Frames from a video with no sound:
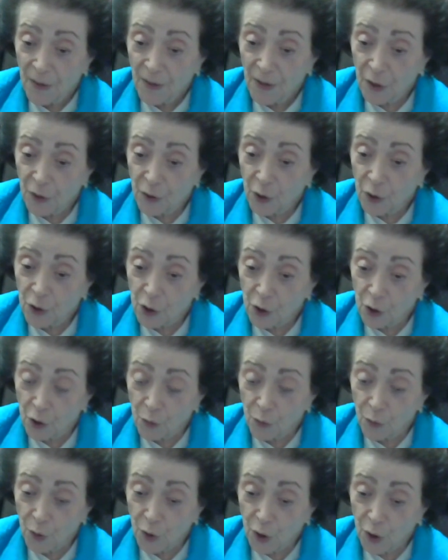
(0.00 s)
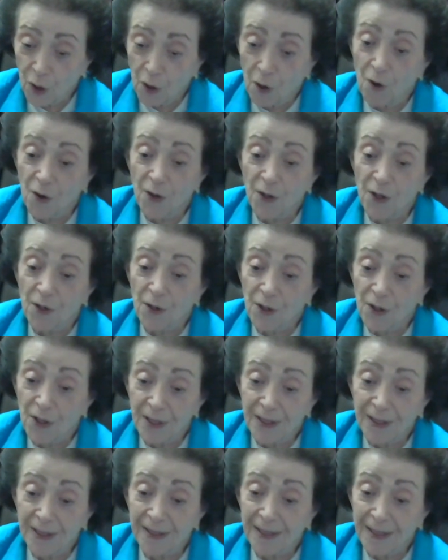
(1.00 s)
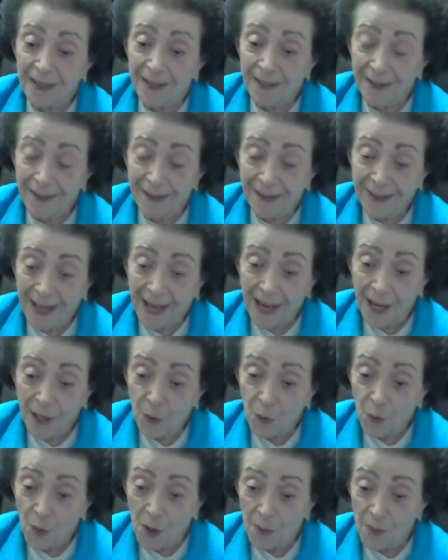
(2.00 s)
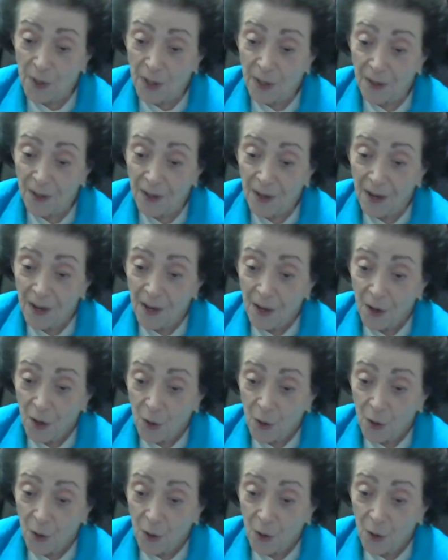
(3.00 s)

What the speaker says: that the terms coronary disease and women